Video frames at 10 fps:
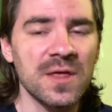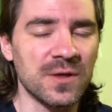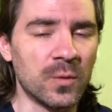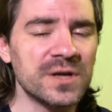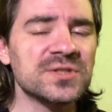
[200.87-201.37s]

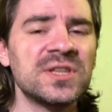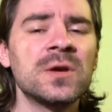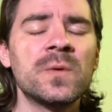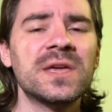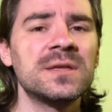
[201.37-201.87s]
The worst
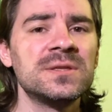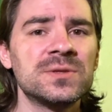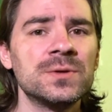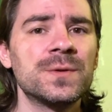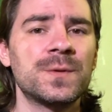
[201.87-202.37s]
thing we can
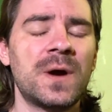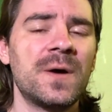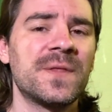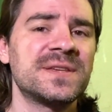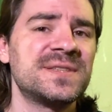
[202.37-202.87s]
do
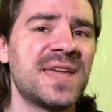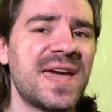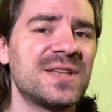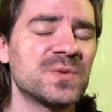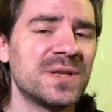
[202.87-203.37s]
throughout this
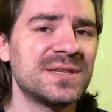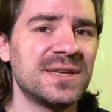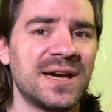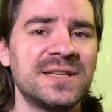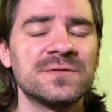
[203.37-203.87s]
day,
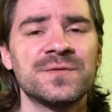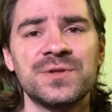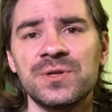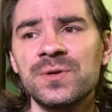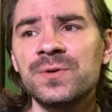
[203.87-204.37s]
29th of
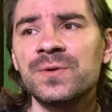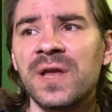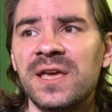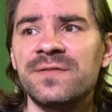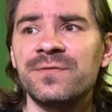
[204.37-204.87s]
June,
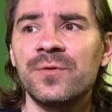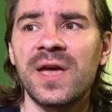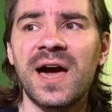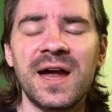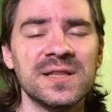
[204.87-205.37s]
if
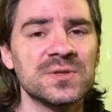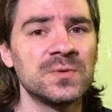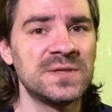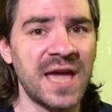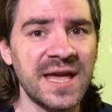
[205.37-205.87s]
we are
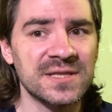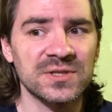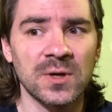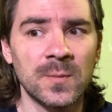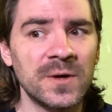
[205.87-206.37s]
to date
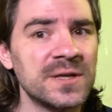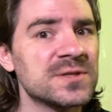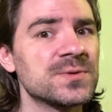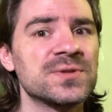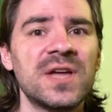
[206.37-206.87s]
someone,
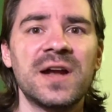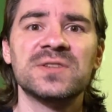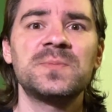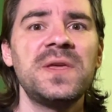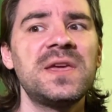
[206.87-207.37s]
is to
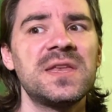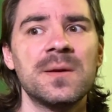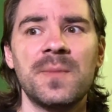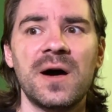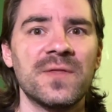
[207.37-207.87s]
start speaking
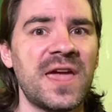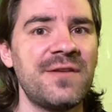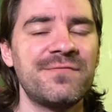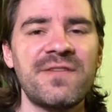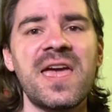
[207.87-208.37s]
about
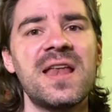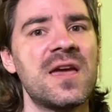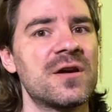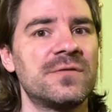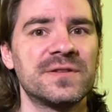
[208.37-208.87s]
a
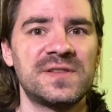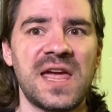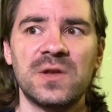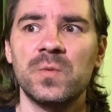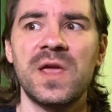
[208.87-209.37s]
failure of a
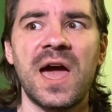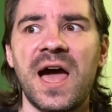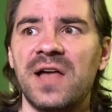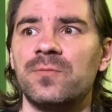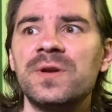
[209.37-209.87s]
date we
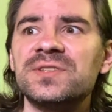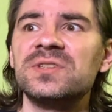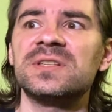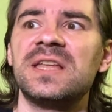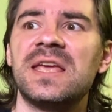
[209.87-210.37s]
had
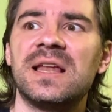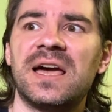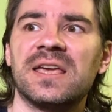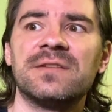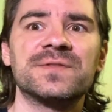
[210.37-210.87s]
recently,
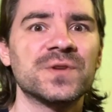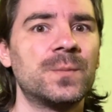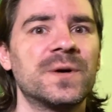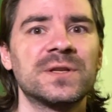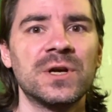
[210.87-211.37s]
like if
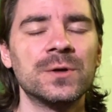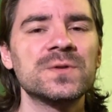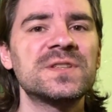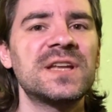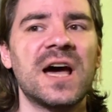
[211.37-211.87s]
someone
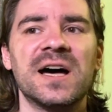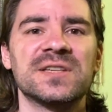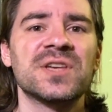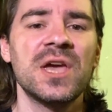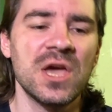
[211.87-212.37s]
ghosted
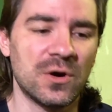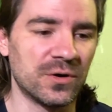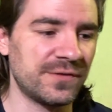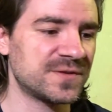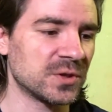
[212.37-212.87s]
us,
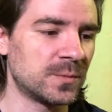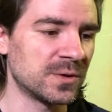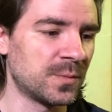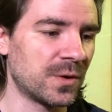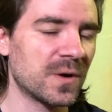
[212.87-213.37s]
or if
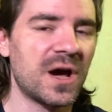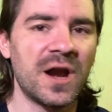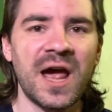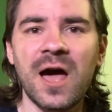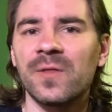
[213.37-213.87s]
someone broke
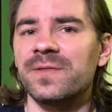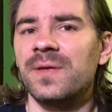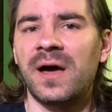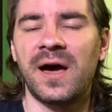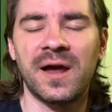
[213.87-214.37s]
our
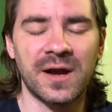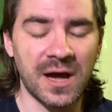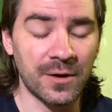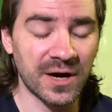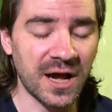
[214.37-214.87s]

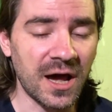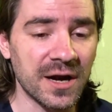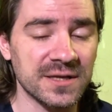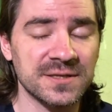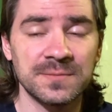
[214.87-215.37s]

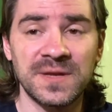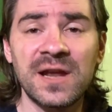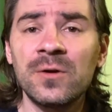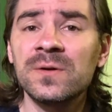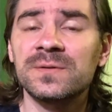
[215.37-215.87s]
heart. They
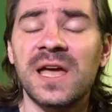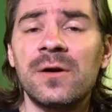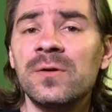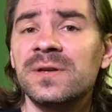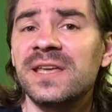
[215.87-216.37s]

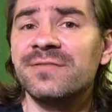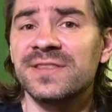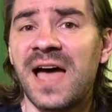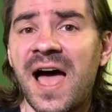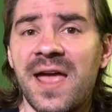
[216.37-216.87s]
don't give
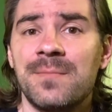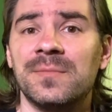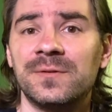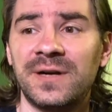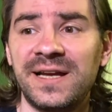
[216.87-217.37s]
a
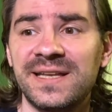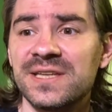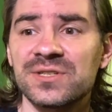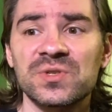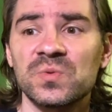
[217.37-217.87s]
dime, right?
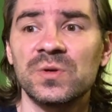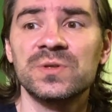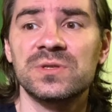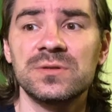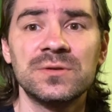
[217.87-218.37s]
They just
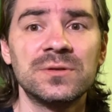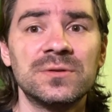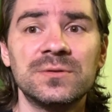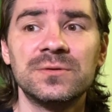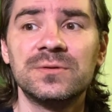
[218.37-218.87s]
want
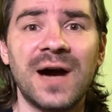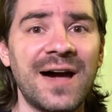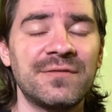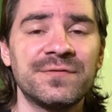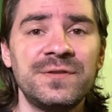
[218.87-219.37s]
to
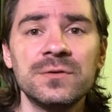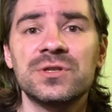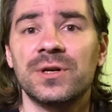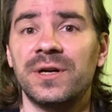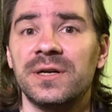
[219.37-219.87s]
have a
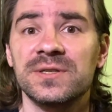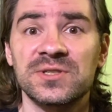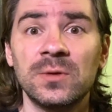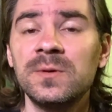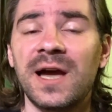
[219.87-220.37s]
future,
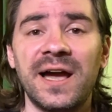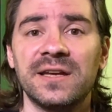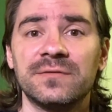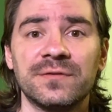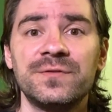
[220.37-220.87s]
some
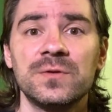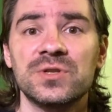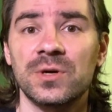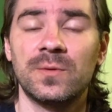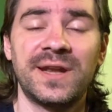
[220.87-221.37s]
kind of a
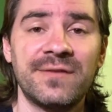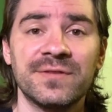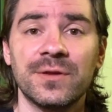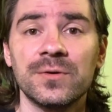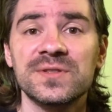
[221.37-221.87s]
future, whatever
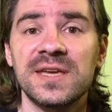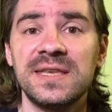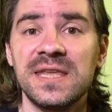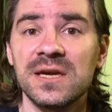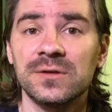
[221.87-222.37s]
those
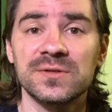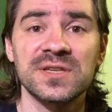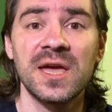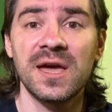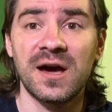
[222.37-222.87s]

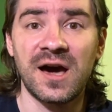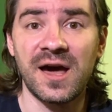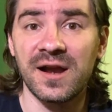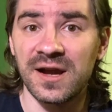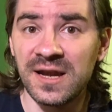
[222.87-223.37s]
ideals
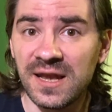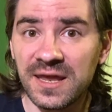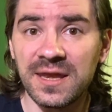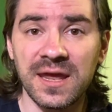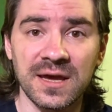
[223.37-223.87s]
are
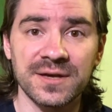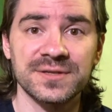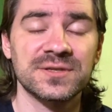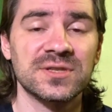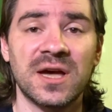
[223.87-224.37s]
leading
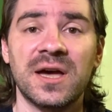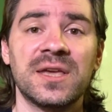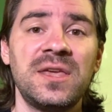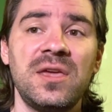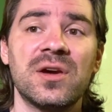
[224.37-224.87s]
us
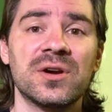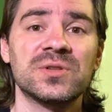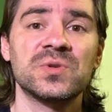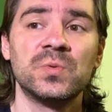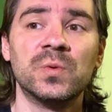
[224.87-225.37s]
here
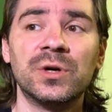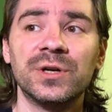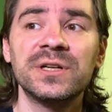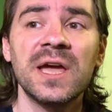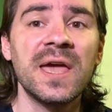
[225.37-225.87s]

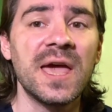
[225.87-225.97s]
toward.